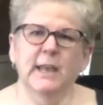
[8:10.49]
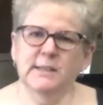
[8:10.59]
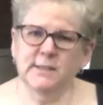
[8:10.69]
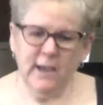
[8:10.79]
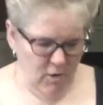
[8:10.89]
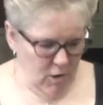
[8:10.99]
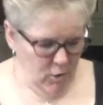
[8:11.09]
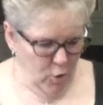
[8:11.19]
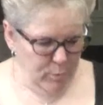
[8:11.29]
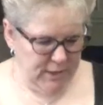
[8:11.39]
It is not
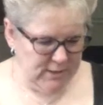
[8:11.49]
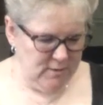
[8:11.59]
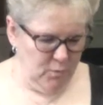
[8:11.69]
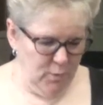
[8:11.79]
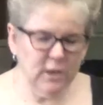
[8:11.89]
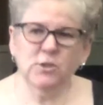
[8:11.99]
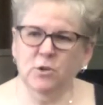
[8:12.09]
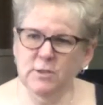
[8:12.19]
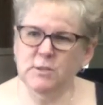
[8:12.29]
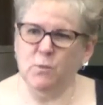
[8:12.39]
all hopeless. We can
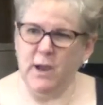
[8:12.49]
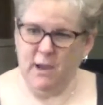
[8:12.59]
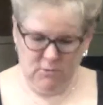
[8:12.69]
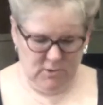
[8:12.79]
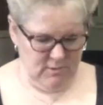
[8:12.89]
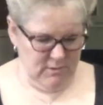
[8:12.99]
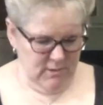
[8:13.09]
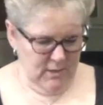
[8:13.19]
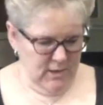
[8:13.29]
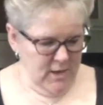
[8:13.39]
turn this around.
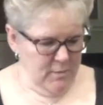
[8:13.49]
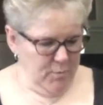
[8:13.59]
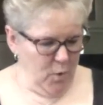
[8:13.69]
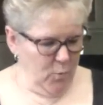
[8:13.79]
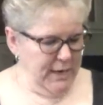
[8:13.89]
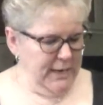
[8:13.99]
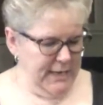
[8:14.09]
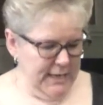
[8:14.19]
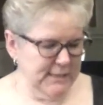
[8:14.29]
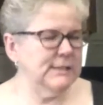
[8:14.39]
But we
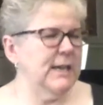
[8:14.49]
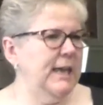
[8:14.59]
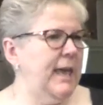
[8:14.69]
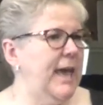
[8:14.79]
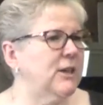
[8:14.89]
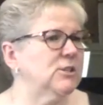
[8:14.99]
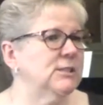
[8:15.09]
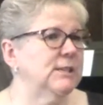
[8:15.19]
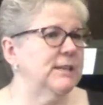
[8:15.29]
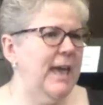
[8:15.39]
need to take
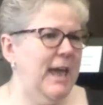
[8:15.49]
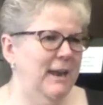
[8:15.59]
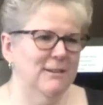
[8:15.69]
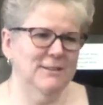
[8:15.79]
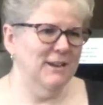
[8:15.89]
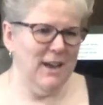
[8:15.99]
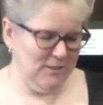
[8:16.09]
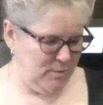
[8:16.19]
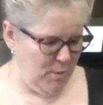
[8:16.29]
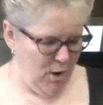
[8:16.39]
action today,
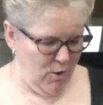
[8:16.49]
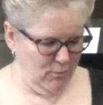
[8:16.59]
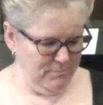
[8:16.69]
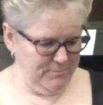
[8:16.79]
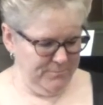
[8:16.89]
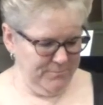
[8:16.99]
not tomorrow.